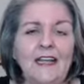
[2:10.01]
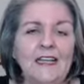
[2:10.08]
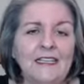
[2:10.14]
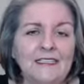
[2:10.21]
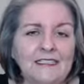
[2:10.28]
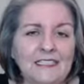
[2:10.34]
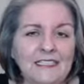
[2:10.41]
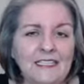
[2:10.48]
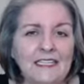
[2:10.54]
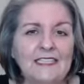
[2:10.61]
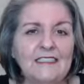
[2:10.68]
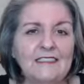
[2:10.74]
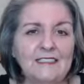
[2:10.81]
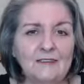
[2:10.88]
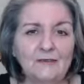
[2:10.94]
in
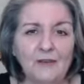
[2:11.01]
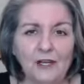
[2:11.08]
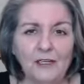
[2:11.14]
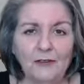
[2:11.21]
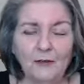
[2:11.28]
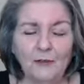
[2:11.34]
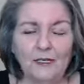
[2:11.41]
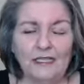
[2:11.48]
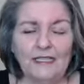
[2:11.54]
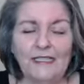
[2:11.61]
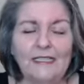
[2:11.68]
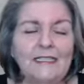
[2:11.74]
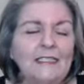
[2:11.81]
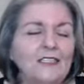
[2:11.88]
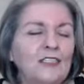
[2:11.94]
today's environment, in
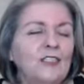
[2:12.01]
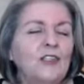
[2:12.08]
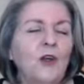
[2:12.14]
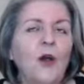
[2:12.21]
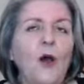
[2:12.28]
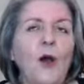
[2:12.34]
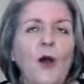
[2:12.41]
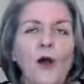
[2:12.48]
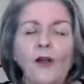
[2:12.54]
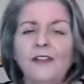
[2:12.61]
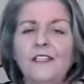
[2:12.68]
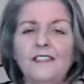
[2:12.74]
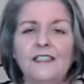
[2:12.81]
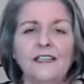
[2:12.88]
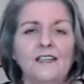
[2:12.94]
addition to all the
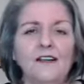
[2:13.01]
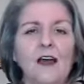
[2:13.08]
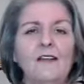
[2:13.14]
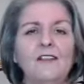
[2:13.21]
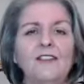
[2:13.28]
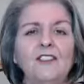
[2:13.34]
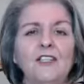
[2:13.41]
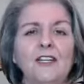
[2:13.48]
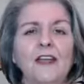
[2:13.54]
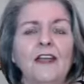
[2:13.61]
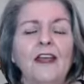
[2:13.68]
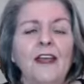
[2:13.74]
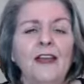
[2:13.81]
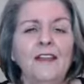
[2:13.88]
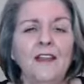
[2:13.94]
technology
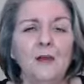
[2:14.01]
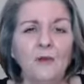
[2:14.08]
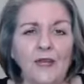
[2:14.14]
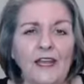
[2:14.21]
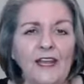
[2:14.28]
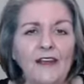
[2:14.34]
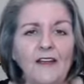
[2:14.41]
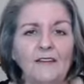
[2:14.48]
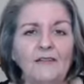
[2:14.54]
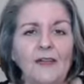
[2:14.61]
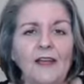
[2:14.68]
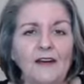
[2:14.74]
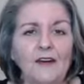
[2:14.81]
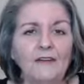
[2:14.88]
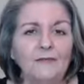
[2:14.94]
that we have
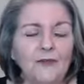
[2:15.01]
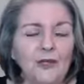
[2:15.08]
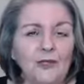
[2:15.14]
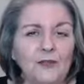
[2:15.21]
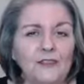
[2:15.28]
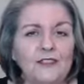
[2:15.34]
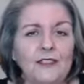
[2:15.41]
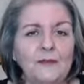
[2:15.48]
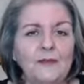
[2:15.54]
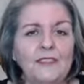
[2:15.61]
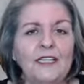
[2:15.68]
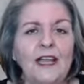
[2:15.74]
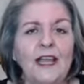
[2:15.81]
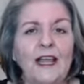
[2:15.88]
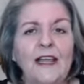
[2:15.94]
at our fingertips,
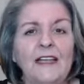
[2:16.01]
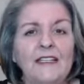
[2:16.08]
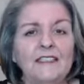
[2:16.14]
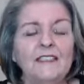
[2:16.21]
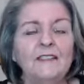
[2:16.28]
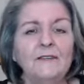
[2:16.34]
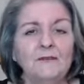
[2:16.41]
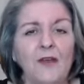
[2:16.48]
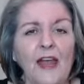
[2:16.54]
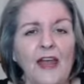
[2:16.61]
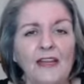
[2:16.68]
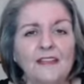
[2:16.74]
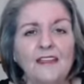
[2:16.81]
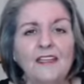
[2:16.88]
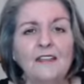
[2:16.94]
is the
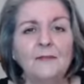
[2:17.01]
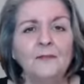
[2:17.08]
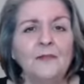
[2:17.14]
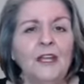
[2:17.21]
fact that,